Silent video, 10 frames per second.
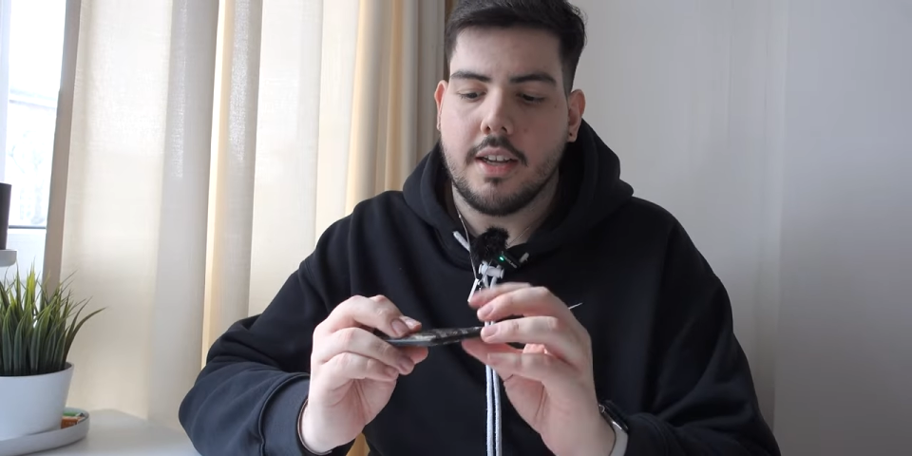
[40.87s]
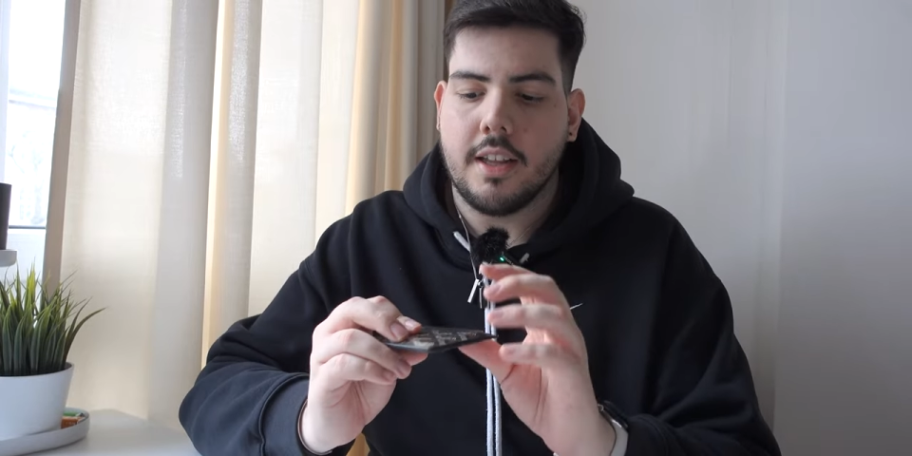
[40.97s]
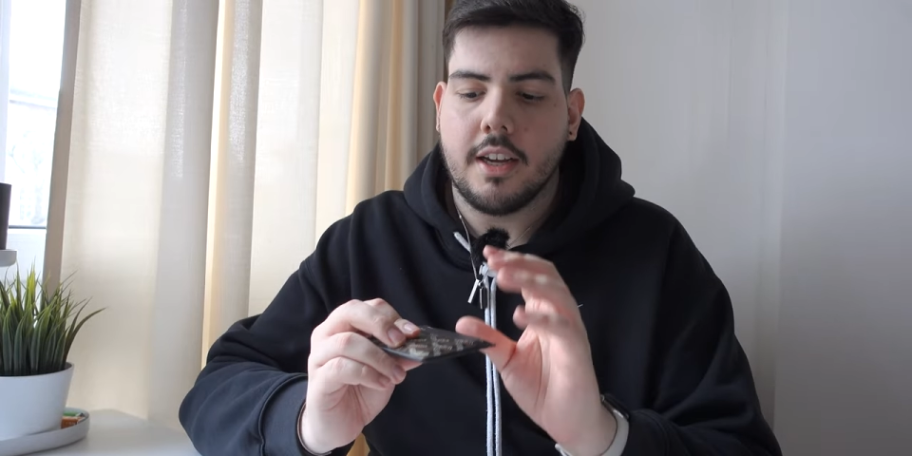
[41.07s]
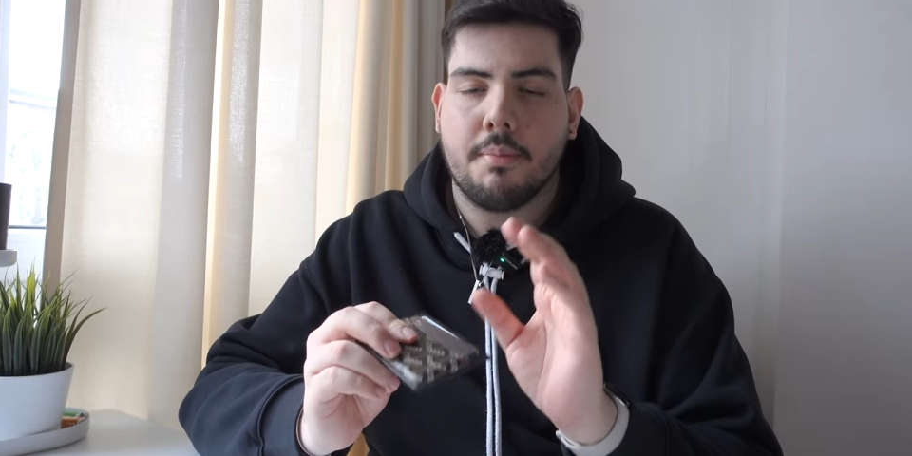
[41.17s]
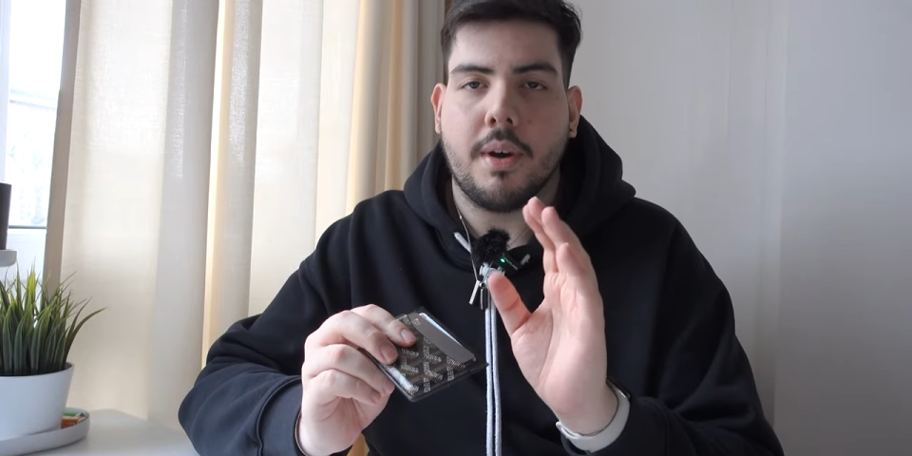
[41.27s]
I
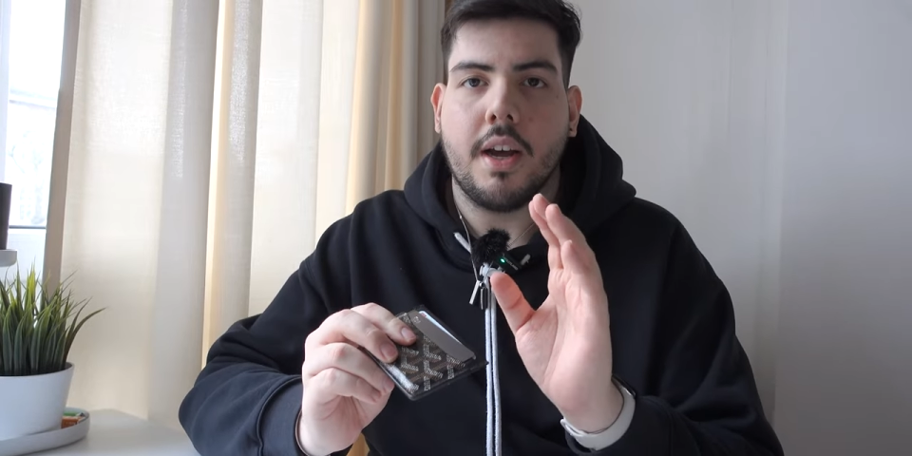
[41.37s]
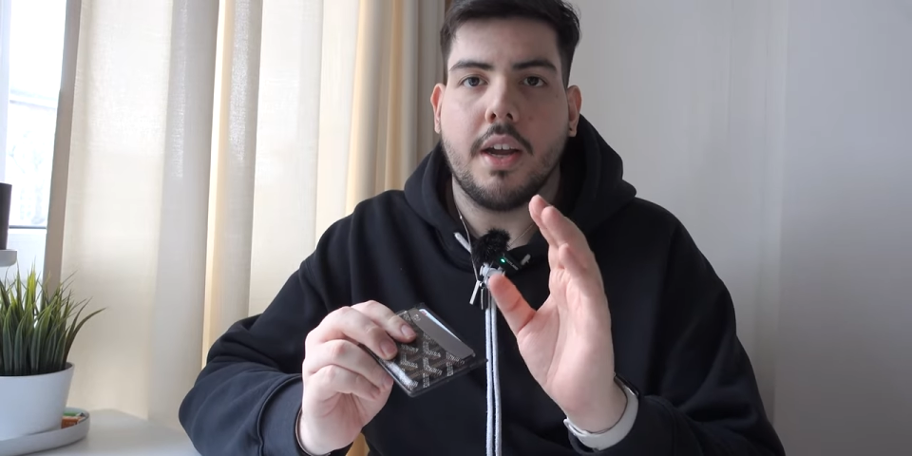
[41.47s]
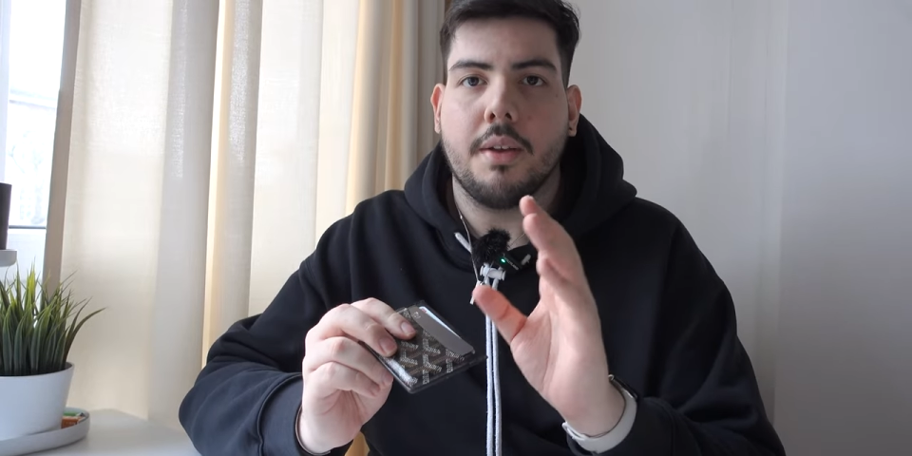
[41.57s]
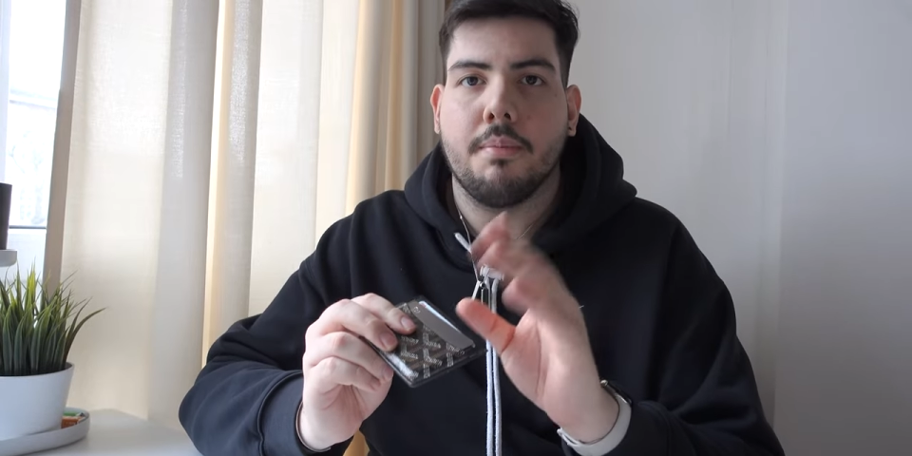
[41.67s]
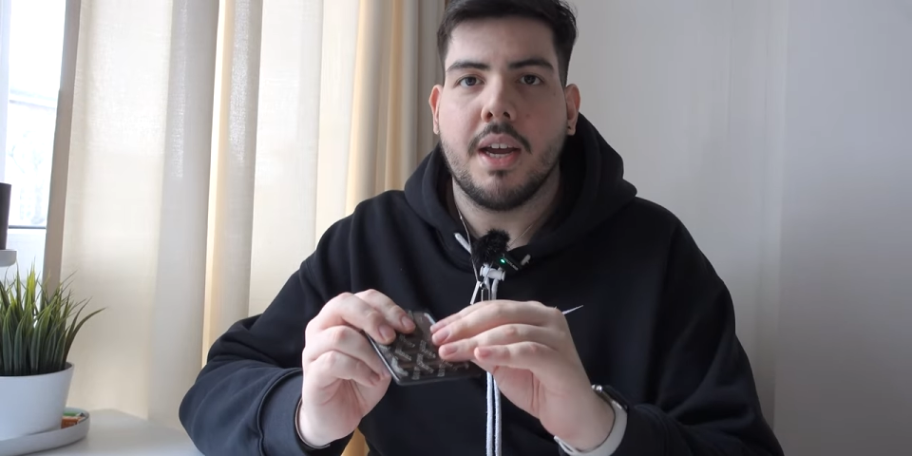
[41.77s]
like
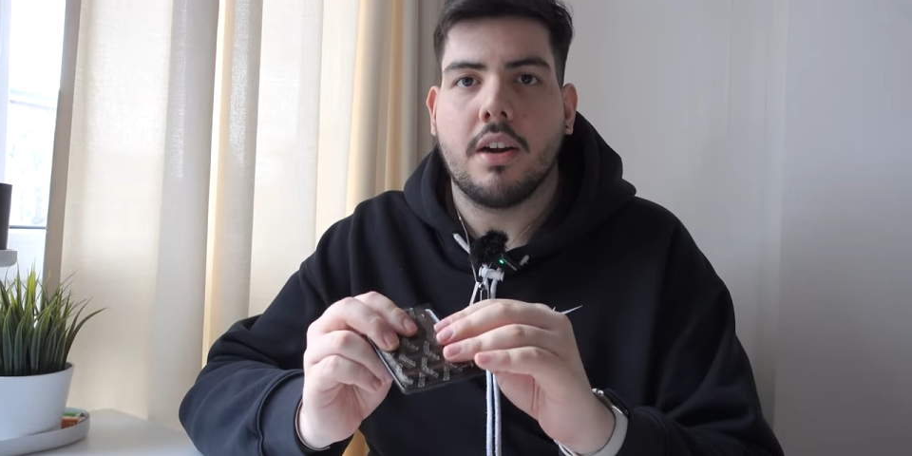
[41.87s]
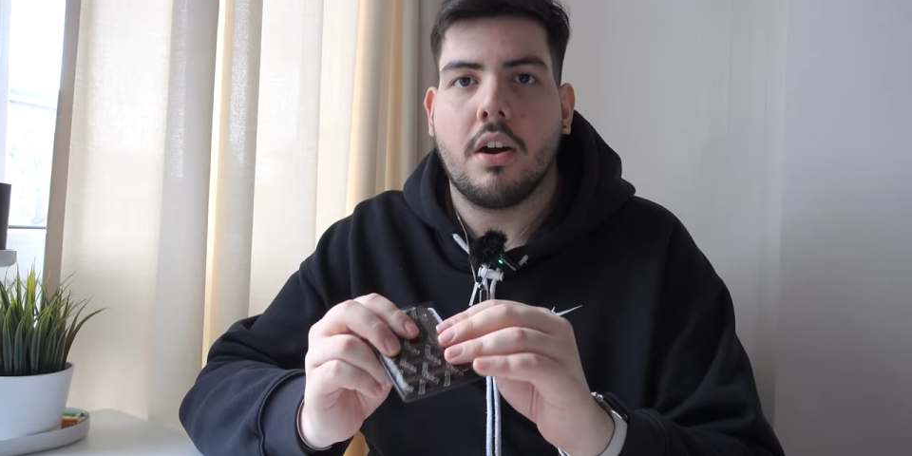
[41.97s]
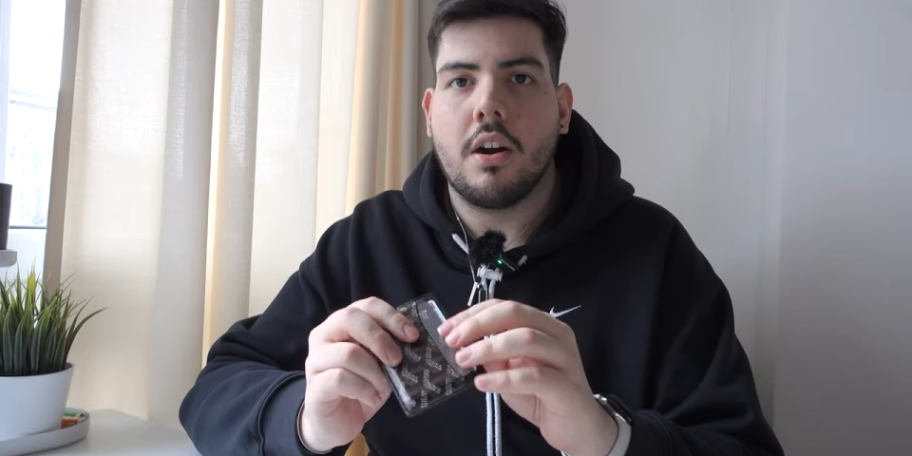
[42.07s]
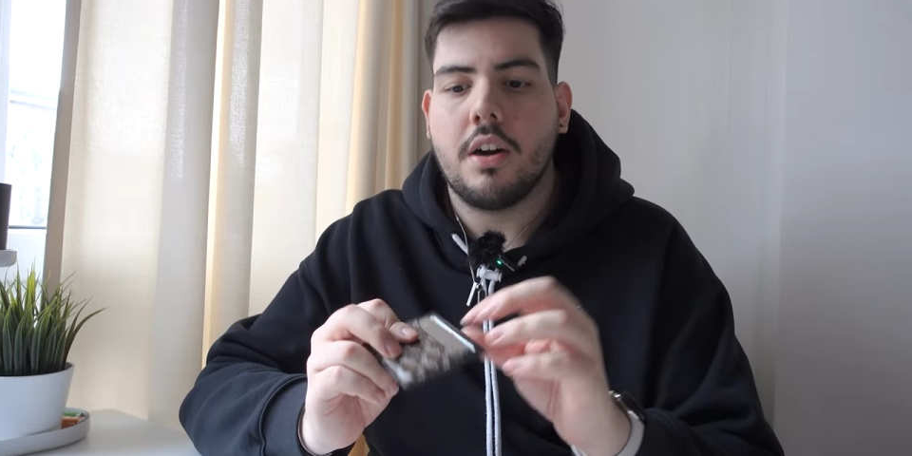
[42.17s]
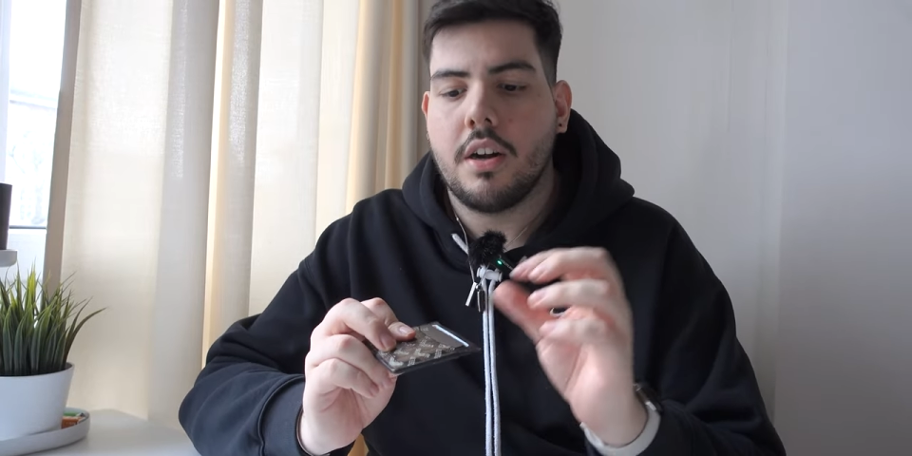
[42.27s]
my bank
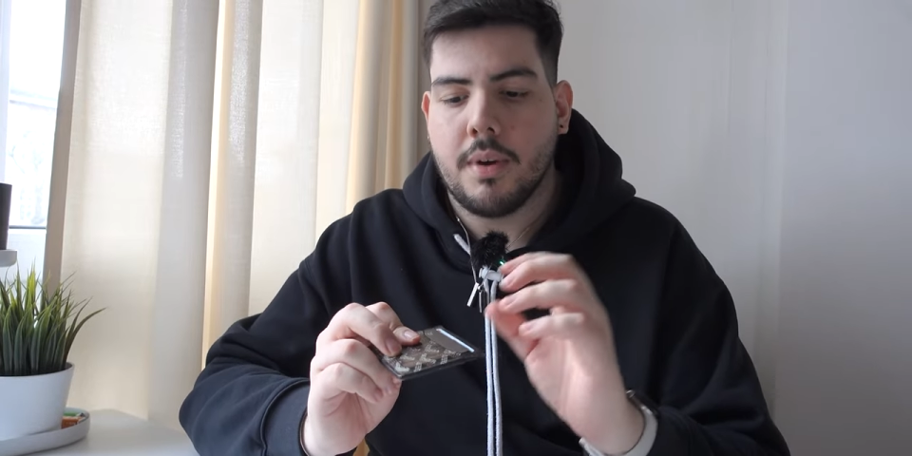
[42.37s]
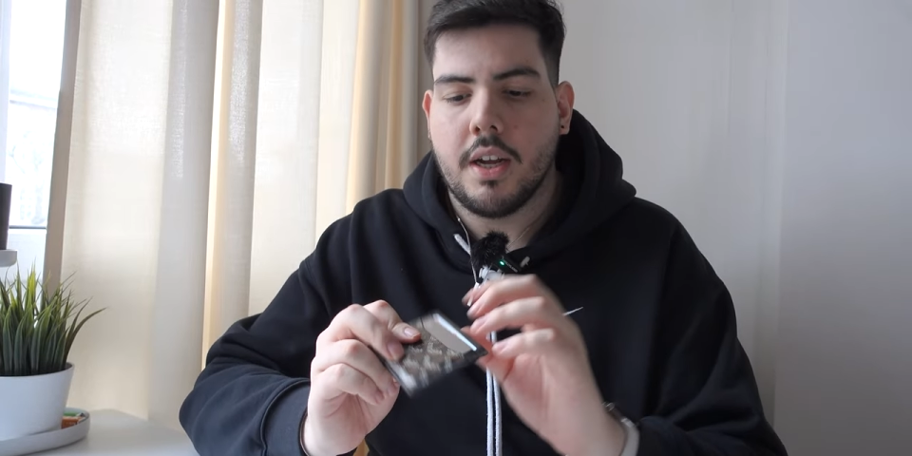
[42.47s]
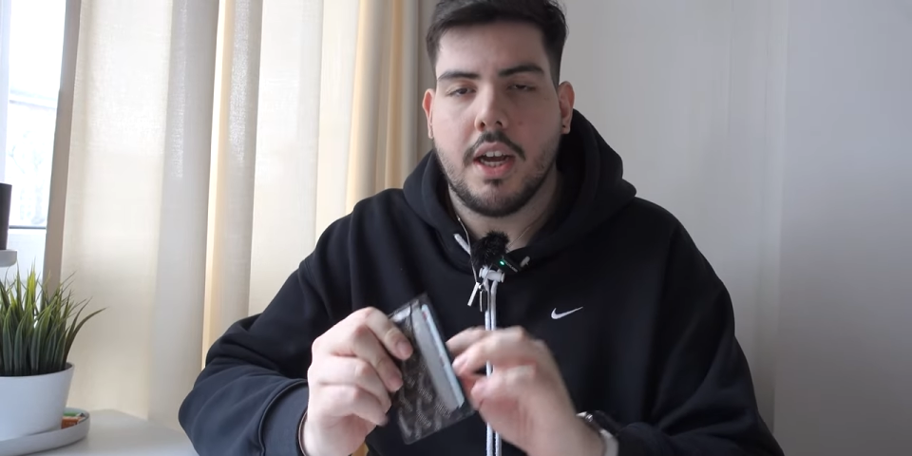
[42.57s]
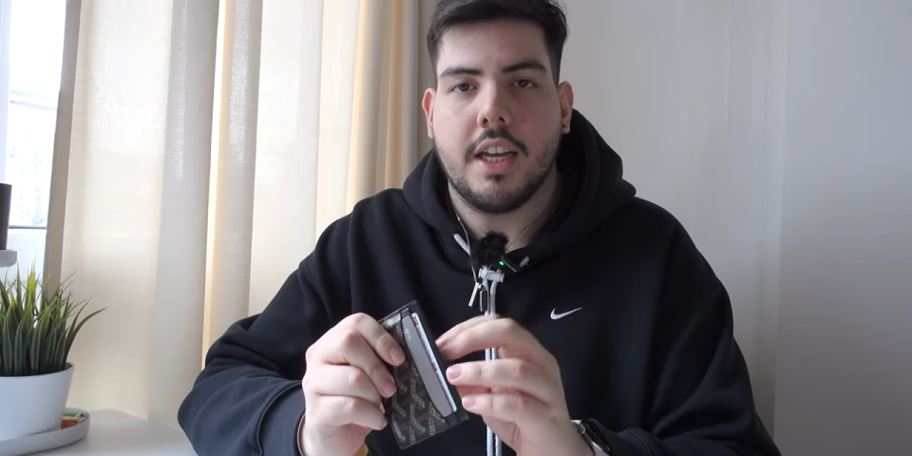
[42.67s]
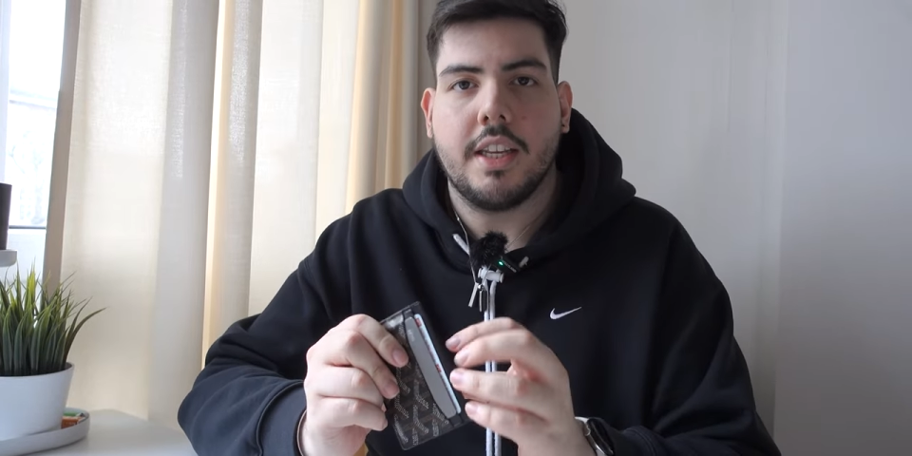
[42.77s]
card,
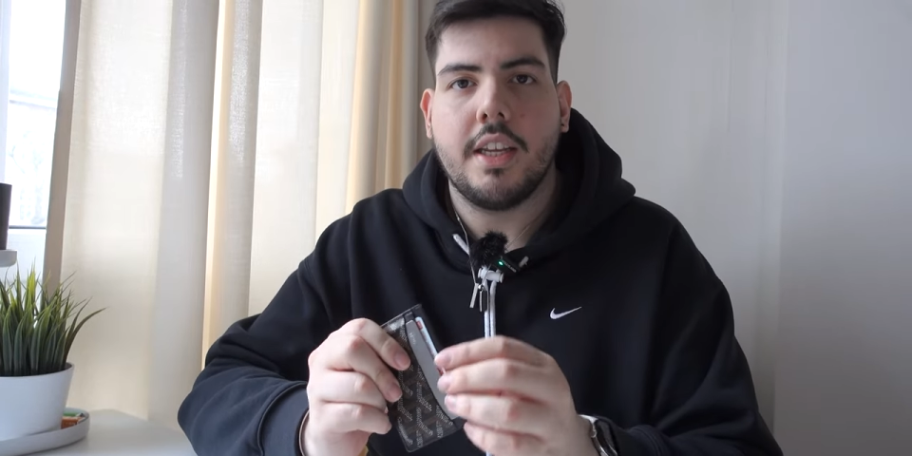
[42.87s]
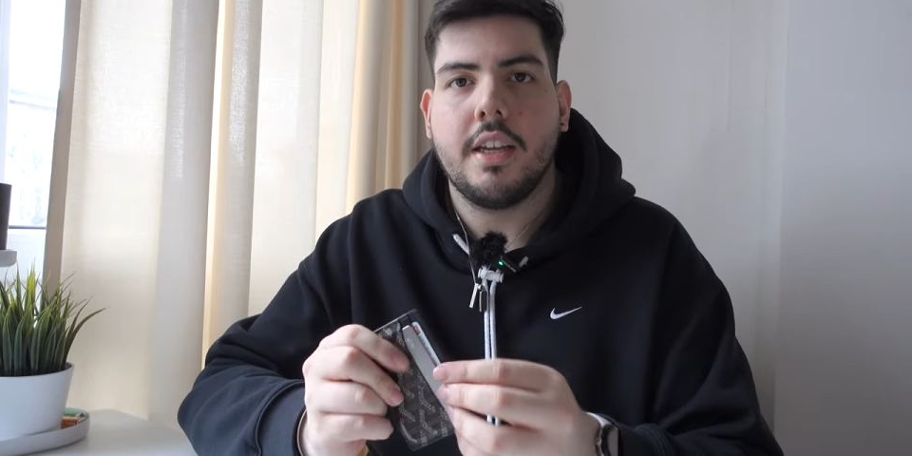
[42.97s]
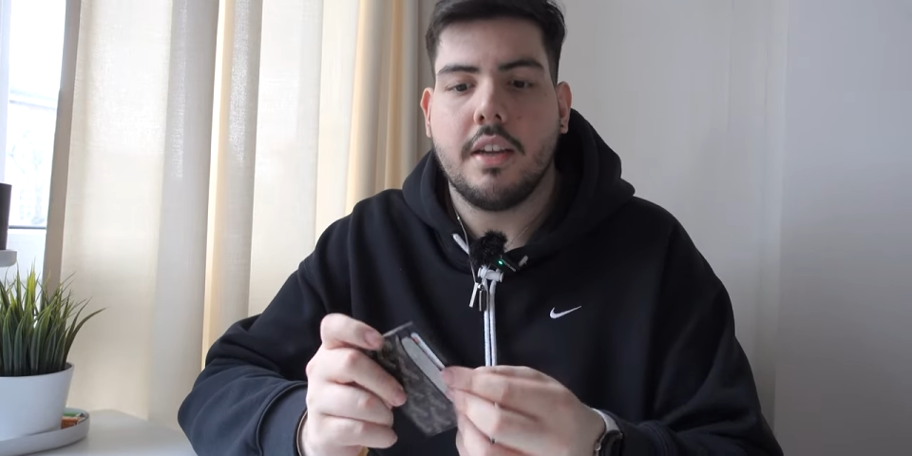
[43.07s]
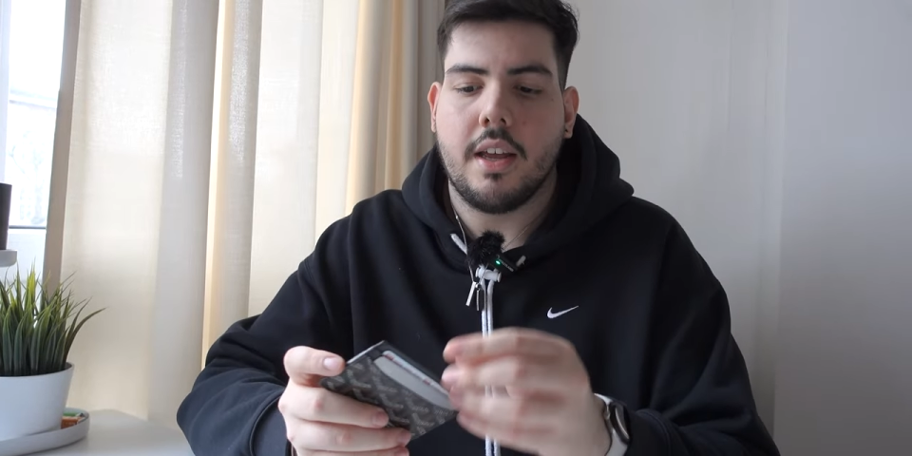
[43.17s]
my ID,